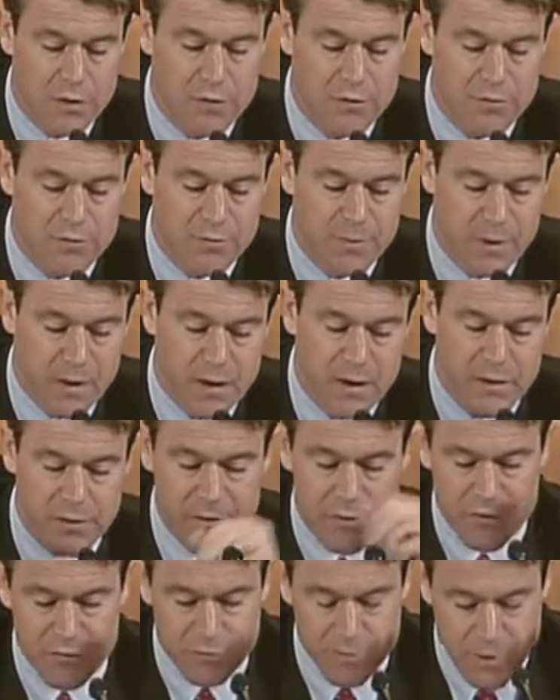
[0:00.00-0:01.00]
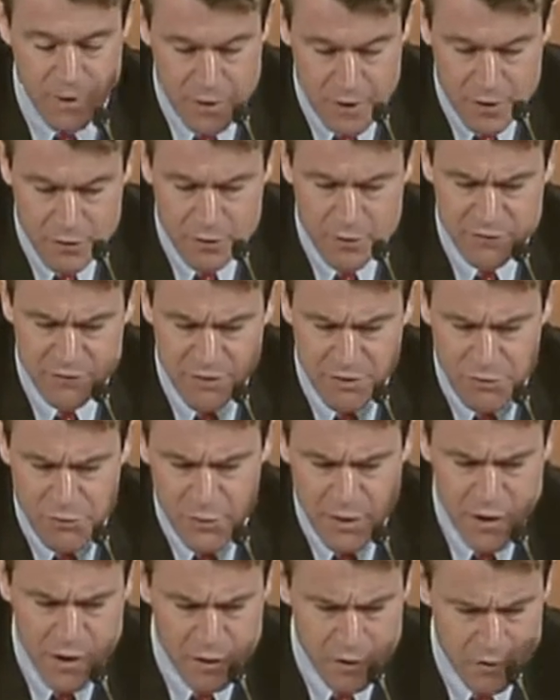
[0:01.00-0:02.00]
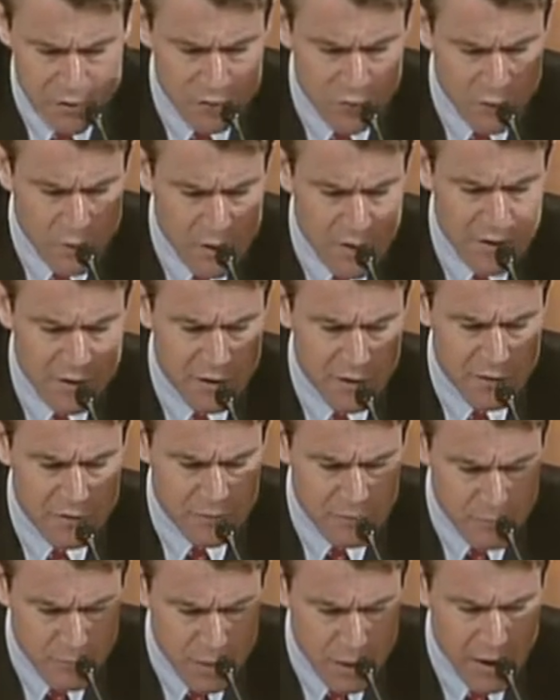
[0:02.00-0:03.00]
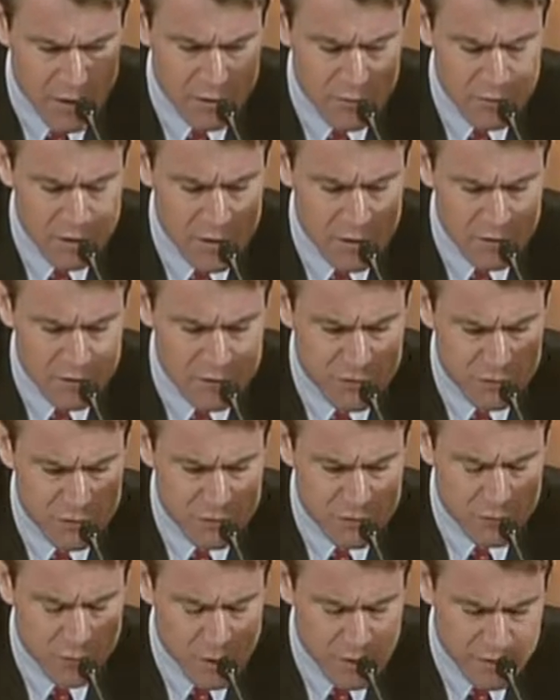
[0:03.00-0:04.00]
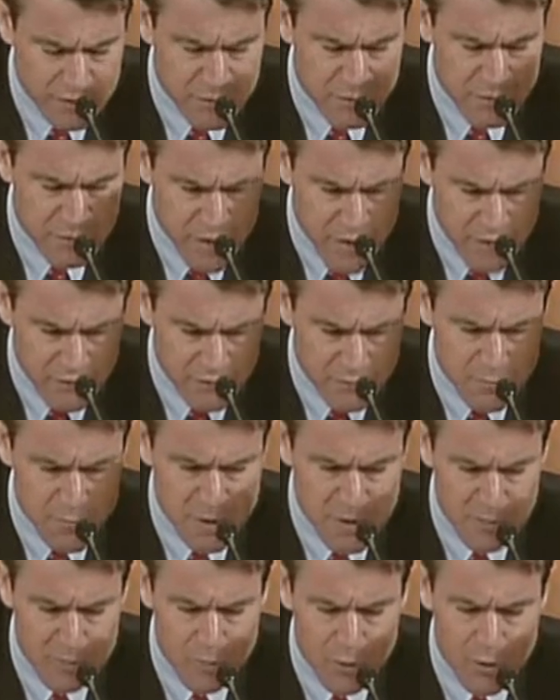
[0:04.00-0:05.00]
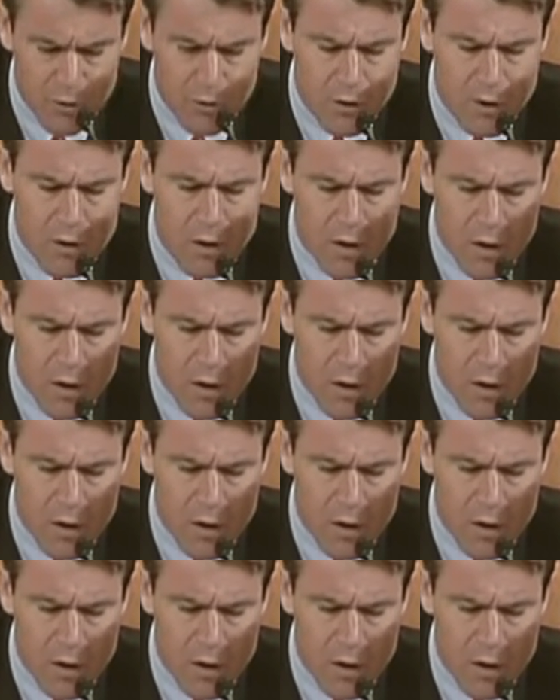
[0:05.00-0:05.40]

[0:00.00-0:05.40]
There's been an increase in 322,000 people